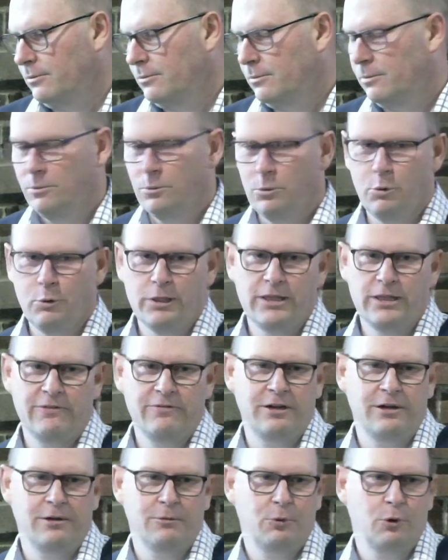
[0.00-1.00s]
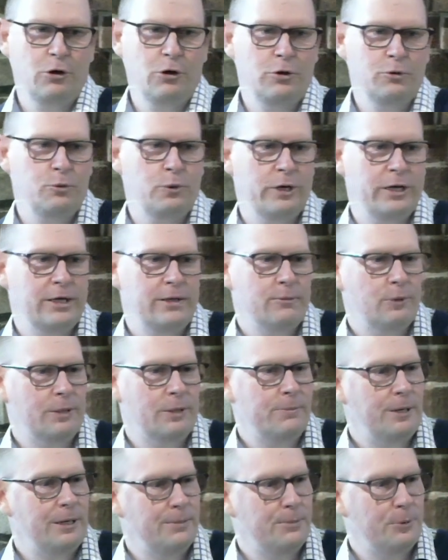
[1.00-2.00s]
We live in a world where
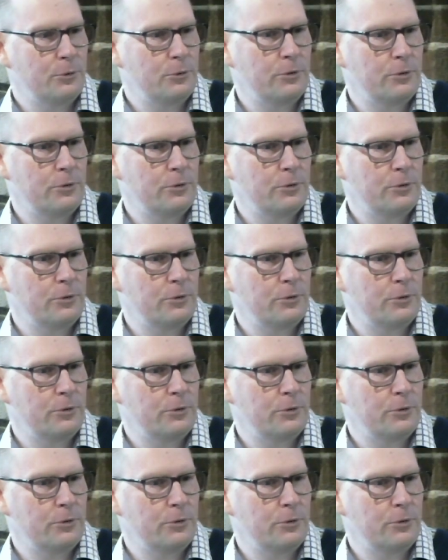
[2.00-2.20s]
people,